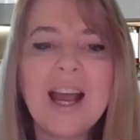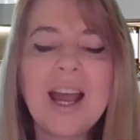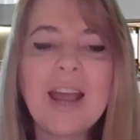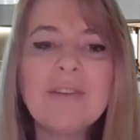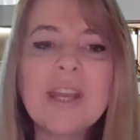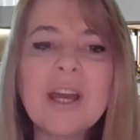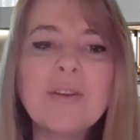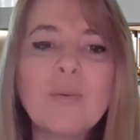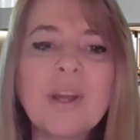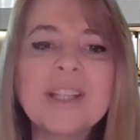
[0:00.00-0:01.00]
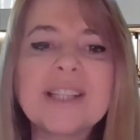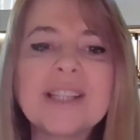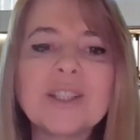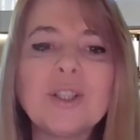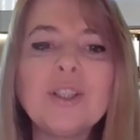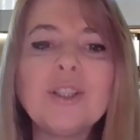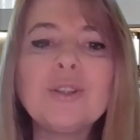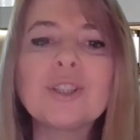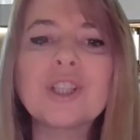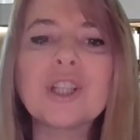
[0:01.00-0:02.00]
I have another one that says, could you
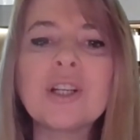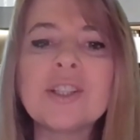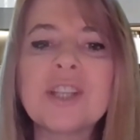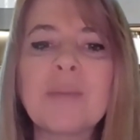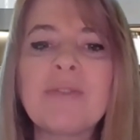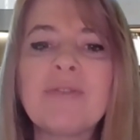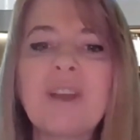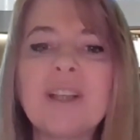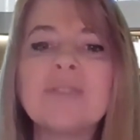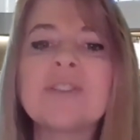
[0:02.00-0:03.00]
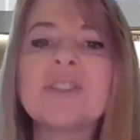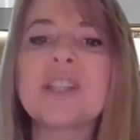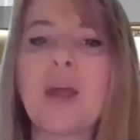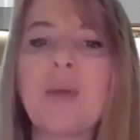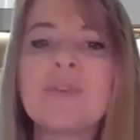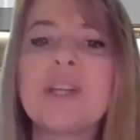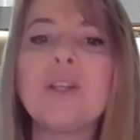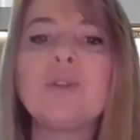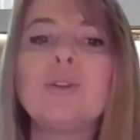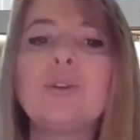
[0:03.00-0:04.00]
share some effective steps that
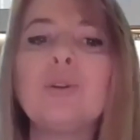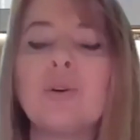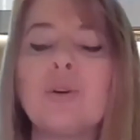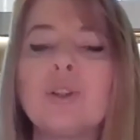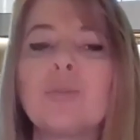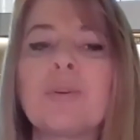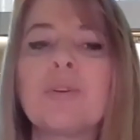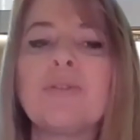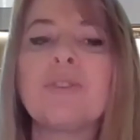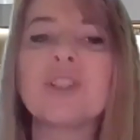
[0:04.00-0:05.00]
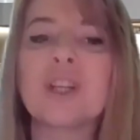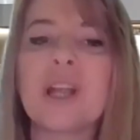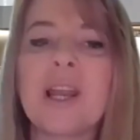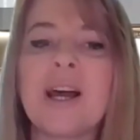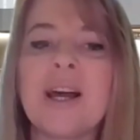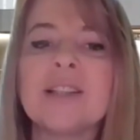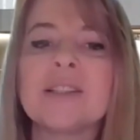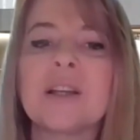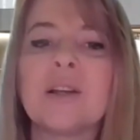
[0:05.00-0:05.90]
you took to professionalize uh,